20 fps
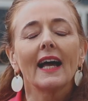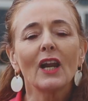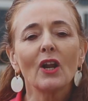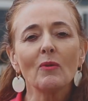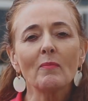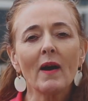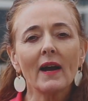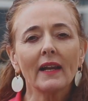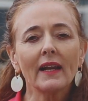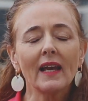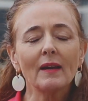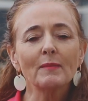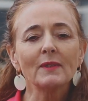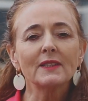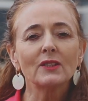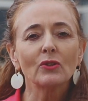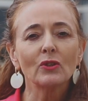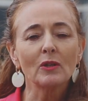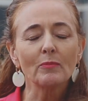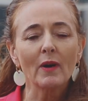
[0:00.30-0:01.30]
Hello, my
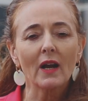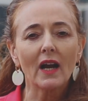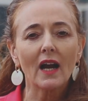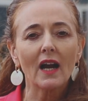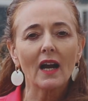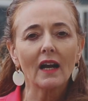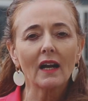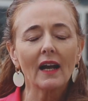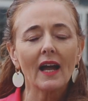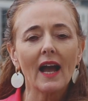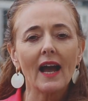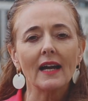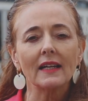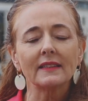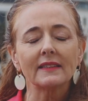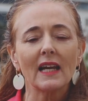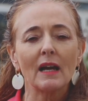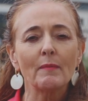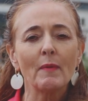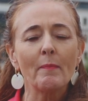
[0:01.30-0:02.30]
name is Una McGurk
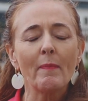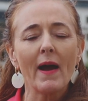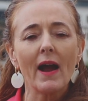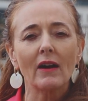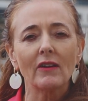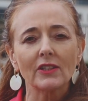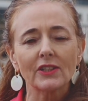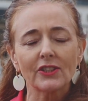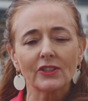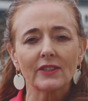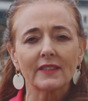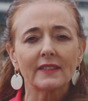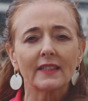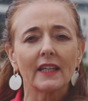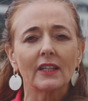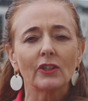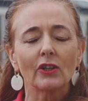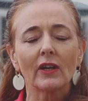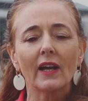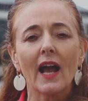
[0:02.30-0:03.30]
and I'm a barrister
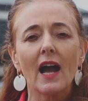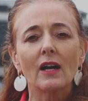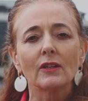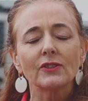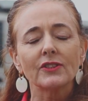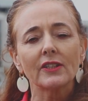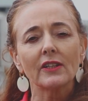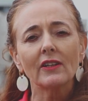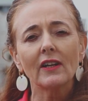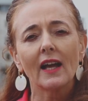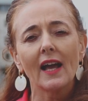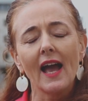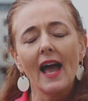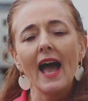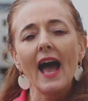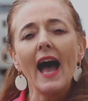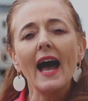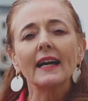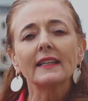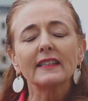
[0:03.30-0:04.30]
senior counsel,
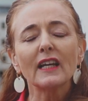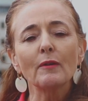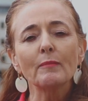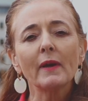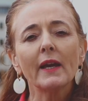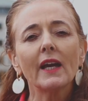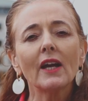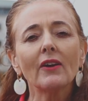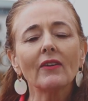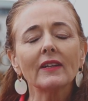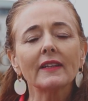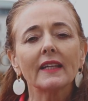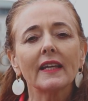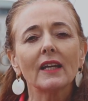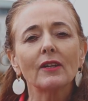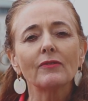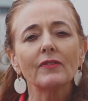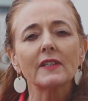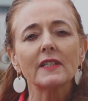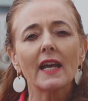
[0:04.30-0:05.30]
and I'm here
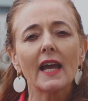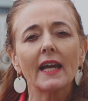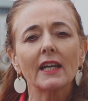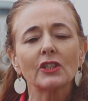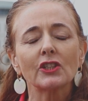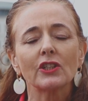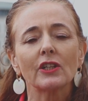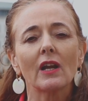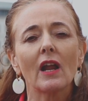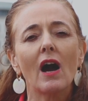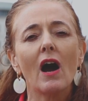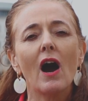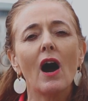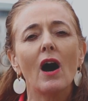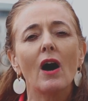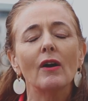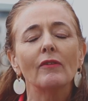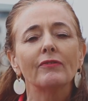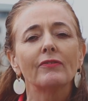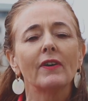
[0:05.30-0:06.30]
at the invitation
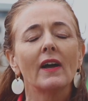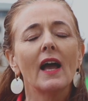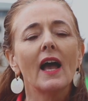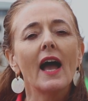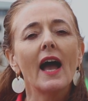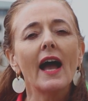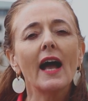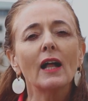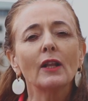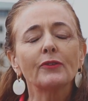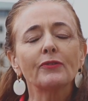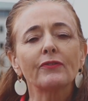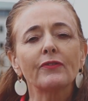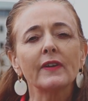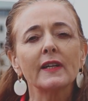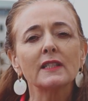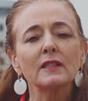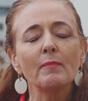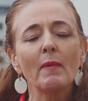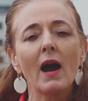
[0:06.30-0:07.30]
of
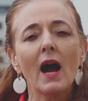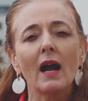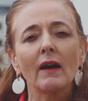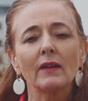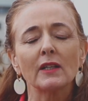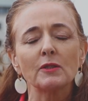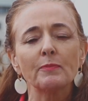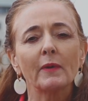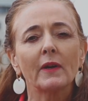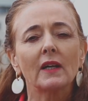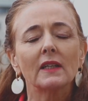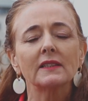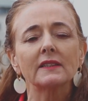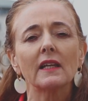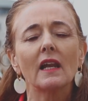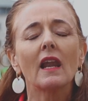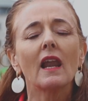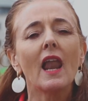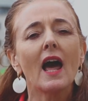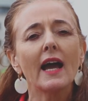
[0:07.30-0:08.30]
Health Freedom Ireland
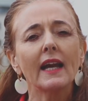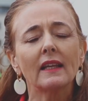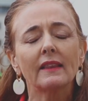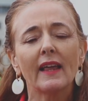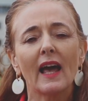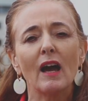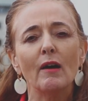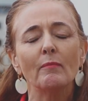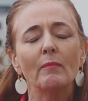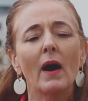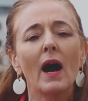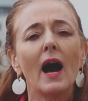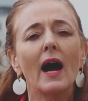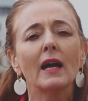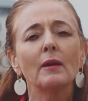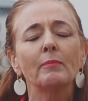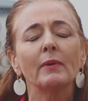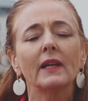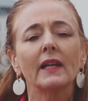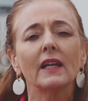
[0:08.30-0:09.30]
because, like them,
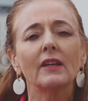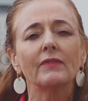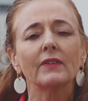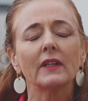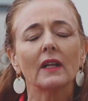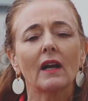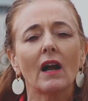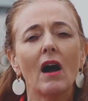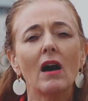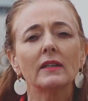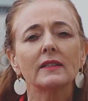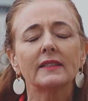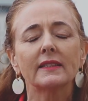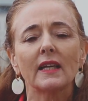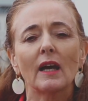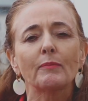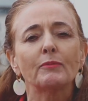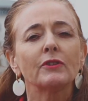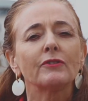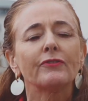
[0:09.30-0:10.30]
I believe in the
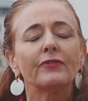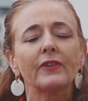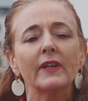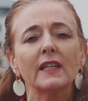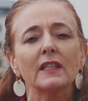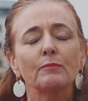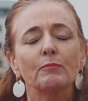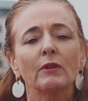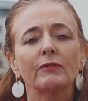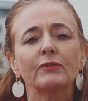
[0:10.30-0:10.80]
concept of freedom